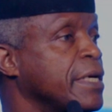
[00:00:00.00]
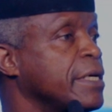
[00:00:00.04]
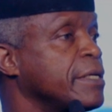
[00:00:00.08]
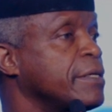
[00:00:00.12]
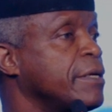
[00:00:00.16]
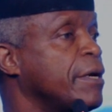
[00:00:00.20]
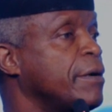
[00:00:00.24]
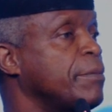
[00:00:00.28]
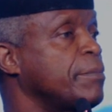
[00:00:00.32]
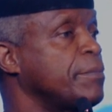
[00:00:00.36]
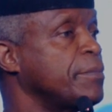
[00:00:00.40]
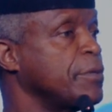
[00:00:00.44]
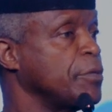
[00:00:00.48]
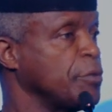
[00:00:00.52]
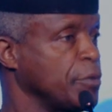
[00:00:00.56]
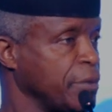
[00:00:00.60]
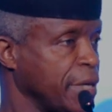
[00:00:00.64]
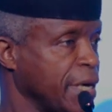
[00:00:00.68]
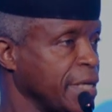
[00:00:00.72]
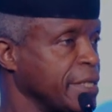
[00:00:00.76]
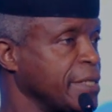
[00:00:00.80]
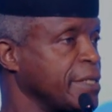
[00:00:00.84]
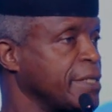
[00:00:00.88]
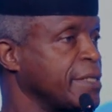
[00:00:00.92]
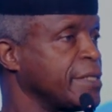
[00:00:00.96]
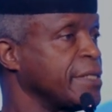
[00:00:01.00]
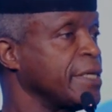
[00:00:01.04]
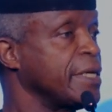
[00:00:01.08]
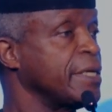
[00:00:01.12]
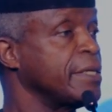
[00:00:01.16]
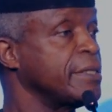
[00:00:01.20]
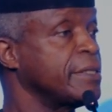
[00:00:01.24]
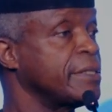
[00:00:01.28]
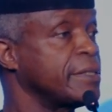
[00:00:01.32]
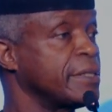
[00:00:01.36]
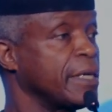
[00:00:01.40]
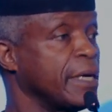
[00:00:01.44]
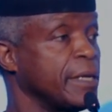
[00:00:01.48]
Kingdom, the United
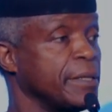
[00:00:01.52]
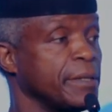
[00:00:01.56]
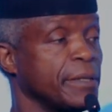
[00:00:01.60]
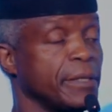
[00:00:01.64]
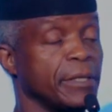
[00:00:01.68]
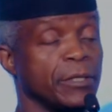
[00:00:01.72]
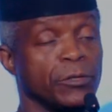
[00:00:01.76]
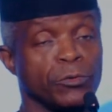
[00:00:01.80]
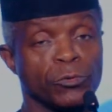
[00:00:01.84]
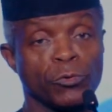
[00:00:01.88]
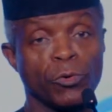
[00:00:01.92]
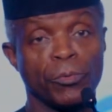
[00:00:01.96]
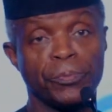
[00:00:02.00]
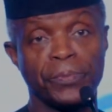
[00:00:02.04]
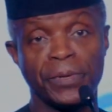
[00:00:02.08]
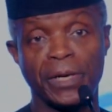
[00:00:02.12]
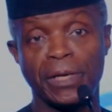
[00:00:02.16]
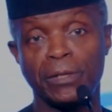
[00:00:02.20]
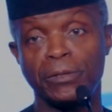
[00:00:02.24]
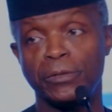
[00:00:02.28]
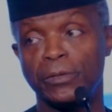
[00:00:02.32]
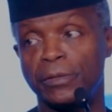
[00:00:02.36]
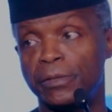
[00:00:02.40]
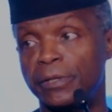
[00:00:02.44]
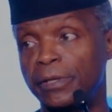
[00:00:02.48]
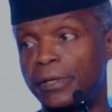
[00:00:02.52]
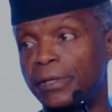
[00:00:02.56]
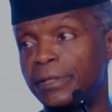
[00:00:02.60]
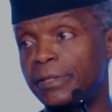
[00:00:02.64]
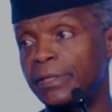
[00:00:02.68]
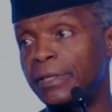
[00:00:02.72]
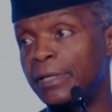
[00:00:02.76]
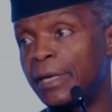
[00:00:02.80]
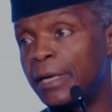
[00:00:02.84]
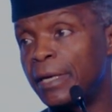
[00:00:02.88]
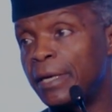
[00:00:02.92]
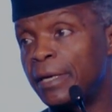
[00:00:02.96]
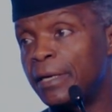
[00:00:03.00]
States, and the European
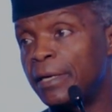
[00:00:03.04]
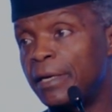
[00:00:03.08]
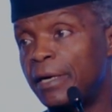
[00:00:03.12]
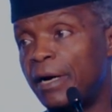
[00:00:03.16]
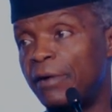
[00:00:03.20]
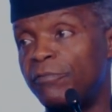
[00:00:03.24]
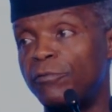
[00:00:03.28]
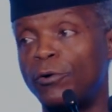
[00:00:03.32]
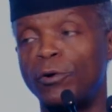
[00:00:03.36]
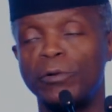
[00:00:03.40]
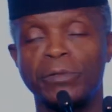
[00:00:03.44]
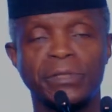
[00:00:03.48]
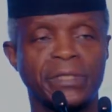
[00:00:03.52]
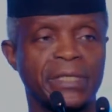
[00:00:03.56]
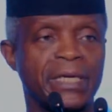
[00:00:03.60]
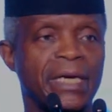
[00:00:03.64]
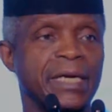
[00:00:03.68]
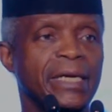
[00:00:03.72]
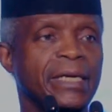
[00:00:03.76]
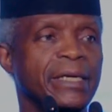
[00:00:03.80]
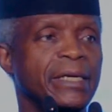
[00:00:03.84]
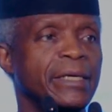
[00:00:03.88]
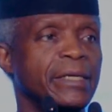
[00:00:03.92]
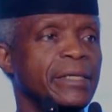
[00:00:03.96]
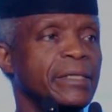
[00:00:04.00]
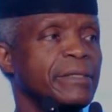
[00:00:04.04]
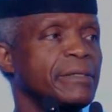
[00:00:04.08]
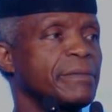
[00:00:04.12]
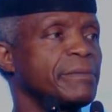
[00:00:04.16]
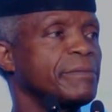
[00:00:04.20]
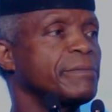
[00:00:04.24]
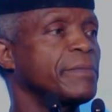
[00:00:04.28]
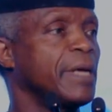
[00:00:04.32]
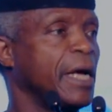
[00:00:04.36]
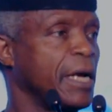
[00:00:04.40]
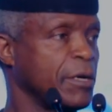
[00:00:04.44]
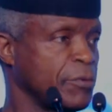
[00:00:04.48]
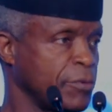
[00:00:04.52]
Union have all
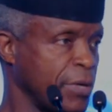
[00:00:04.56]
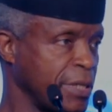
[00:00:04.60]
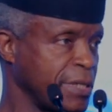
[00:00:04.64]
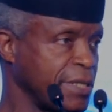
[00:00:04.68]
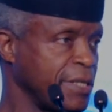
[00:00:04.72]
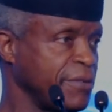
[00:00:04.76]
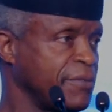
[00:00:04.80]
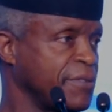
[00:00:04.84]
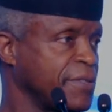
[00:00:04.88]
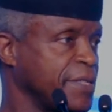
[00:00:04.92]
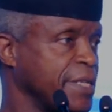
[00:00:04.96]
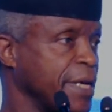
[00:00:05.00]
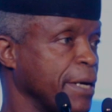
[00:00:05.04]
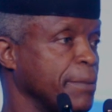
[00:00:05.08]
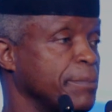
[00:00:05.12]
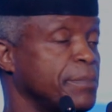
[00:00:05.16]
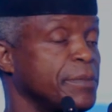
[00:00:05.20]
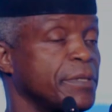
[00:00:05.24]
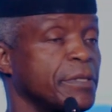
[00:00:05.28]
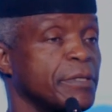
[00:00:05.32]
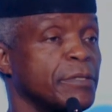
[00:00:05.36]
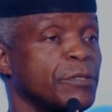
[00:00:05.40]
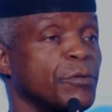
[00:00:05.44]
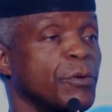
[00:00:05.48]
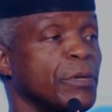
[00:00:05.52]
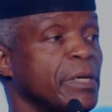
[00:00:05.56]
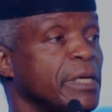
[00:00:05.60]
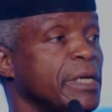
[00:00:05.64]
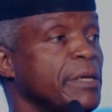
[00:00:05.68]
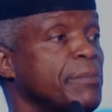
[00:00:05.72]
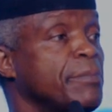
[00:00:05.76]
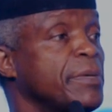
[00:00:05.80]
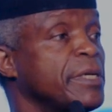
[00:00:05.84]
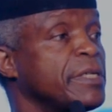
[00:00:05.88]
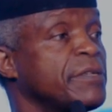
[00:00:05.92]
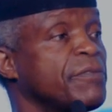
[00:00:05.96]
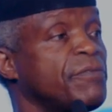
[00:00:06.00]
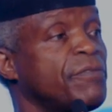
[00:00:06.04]
taken aggressive steps to
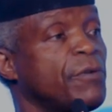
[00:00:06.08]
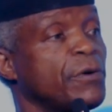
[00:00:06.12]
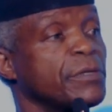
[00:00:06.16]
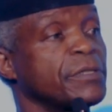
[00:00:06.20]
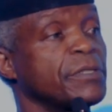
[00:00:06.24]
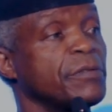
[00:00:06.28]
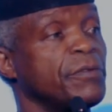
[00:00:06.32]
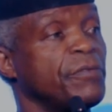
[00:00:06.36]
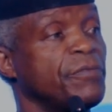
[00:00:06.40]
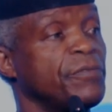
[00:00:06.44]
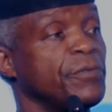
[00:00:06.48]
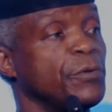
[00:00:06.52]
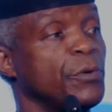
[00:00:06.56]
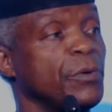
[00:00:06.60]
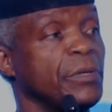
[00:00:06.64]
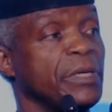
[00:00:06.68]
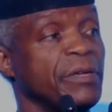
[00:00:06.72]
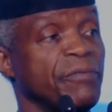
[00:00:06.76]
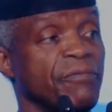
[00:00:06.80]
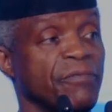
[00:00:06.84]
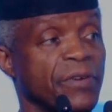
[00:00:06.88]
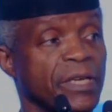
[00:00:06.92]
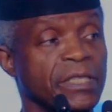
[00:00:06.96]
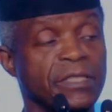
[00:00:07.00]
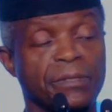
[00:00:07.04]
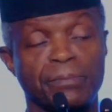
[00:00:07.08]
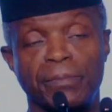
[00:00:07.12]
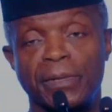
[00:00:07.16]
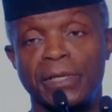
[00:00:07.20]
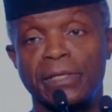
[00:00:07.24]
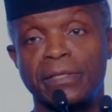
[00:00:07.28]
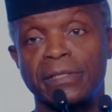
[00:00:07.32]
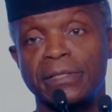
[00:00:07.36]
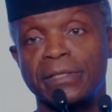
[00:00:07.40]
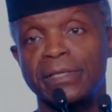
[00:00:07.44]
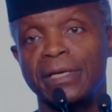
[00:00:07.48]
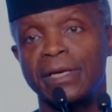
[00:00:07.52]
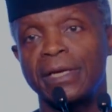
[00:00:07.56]
limit fossil fuel
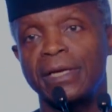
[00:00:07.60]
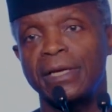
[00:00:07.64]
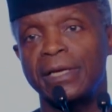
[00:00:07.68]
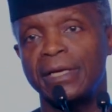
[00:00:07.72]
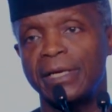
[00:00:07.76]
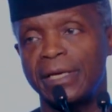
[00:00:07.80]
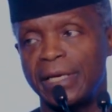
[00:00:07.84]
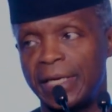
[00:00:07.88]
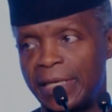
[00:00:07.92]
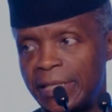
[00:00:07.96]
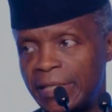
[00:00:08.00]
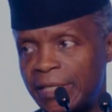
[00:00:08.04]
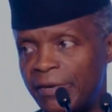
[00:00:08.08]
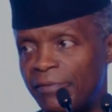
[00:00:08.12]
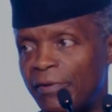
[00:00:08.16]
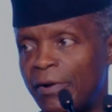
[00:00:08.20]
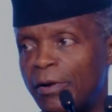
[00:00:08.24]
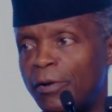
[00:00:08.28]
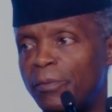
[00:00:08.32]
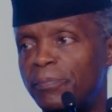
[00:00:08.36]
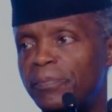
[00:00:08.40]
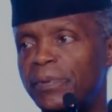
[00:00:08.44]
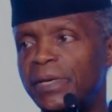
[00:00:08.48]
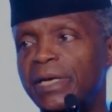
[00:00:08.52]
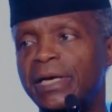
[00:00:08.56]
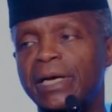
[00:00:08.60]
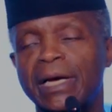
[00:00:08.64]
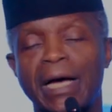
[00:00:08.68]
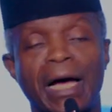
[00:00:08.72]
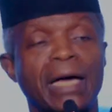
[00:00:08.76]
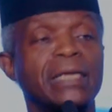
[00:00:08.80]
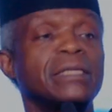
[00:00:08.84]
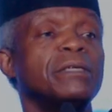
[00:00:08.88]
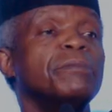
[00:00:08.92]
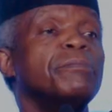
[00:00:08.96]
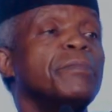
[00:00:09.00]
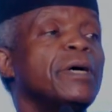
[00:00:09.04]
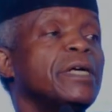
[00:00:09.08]
investments in developing
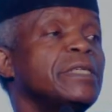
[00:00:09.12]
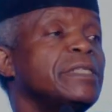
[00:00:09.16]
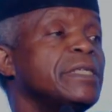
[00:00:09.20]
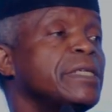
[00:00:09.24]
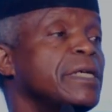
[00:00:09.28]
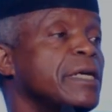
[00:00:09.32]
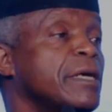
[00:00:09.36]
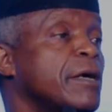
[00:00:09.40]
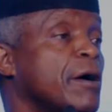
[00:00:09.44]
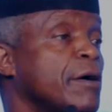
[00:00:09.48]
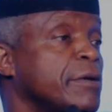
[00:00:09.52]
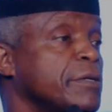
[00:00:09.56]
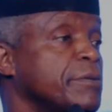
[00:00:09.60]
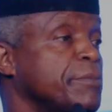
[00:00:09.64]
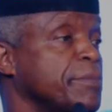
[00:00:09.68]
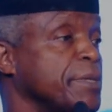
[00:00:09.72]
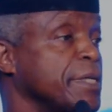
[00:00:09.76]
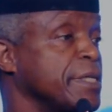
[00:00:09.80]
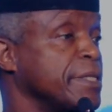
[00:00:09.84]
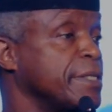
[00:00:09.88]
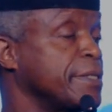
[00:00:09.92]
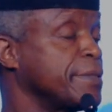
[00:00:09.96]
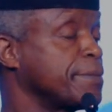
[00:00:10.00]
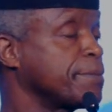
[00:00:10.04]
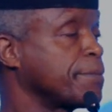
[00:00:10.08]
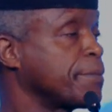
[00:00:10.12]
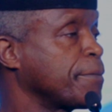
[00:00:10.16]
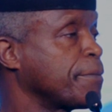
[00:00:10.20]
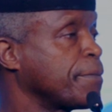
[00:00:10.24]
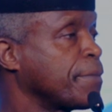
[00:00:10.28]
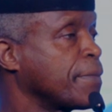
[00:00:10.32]
and emerging economies.